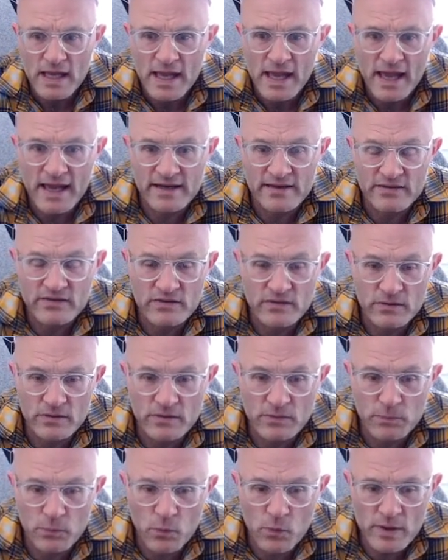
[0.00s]
And the
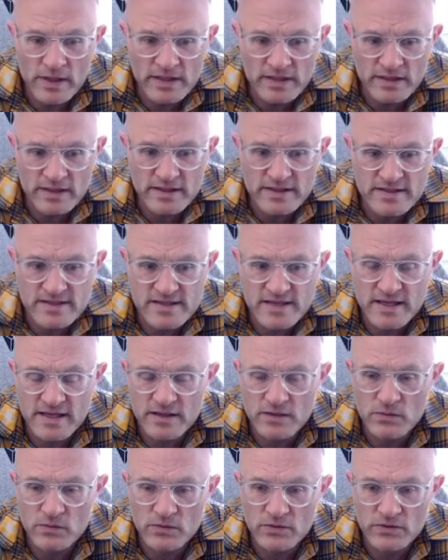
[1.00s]
point is that
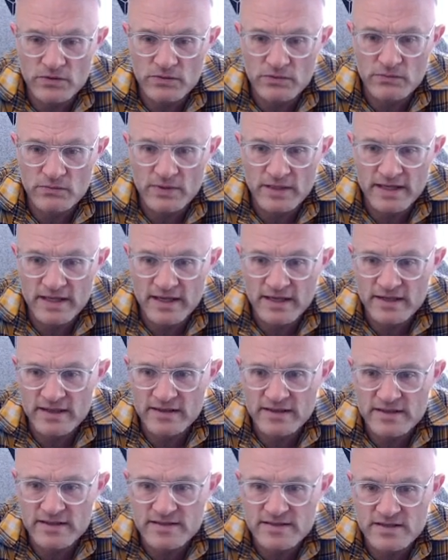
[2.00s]
we get in
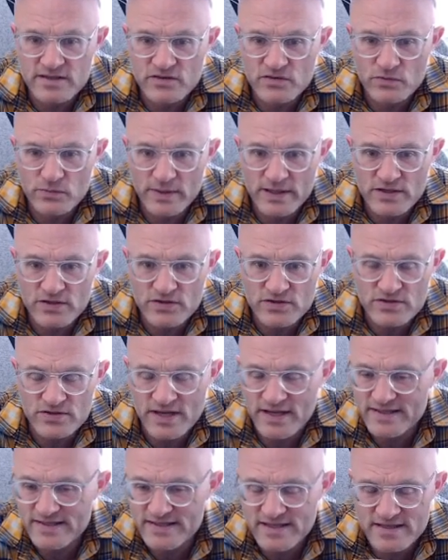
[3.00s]
these situations. I
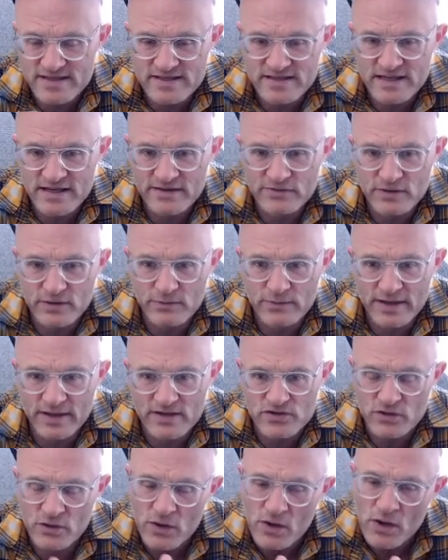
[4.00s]
see this in every grad
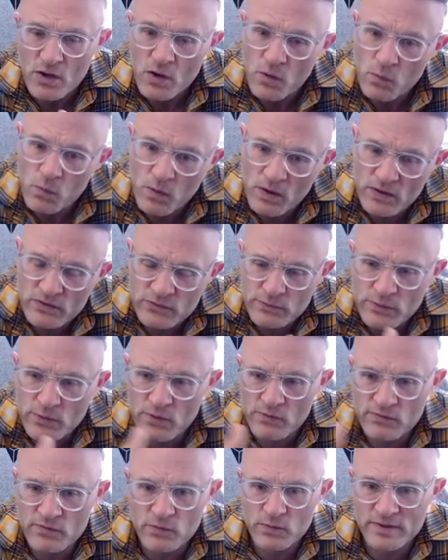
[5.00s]
show. Once we're
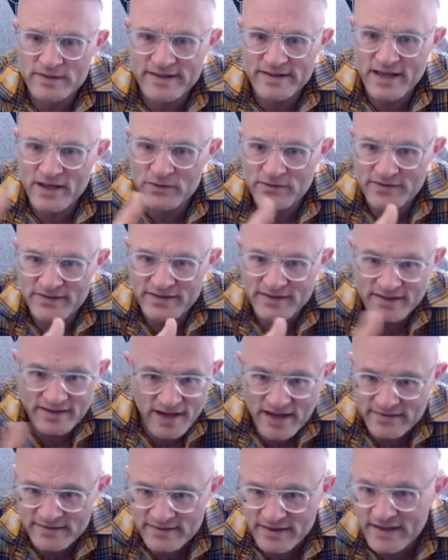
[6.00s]
over 1,000, the
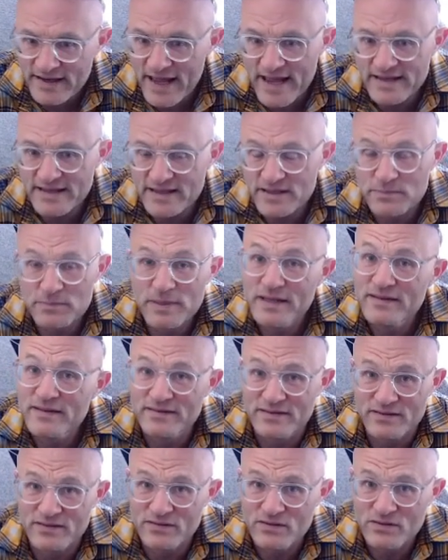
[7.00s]
guy's not hanging
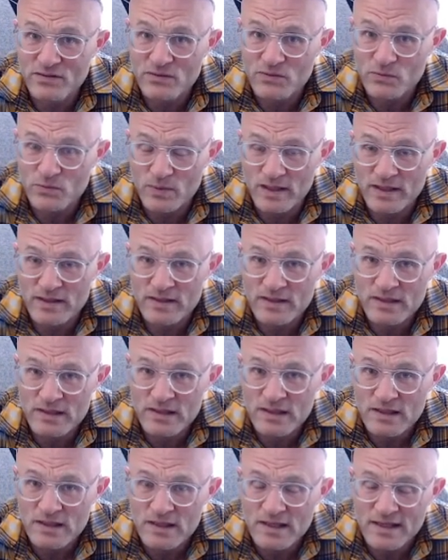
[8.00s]
pieces, right?
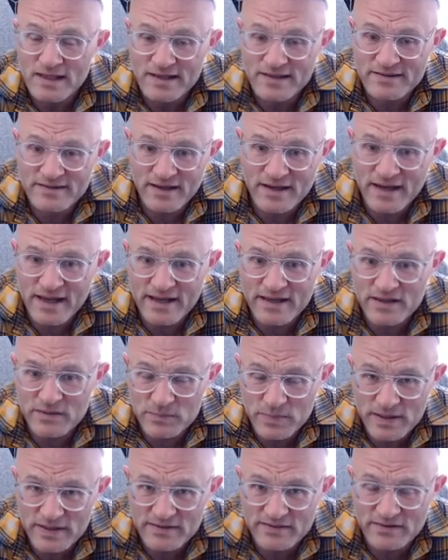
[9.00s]
He's not hanging
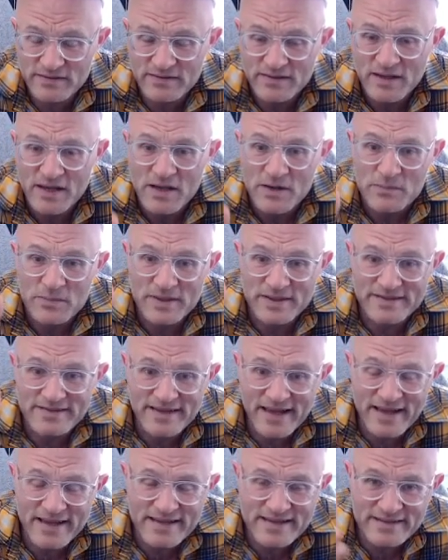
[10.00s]
pieces, but he's
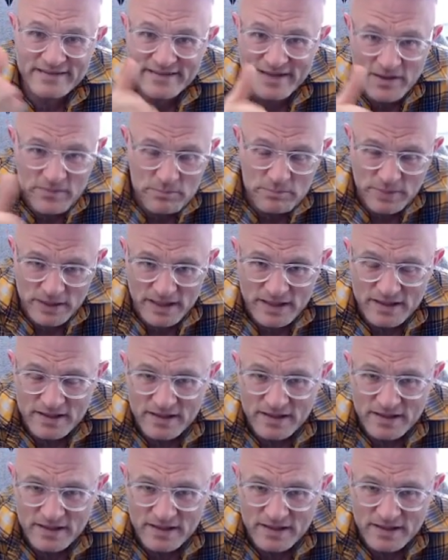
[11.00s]
hanging tempi.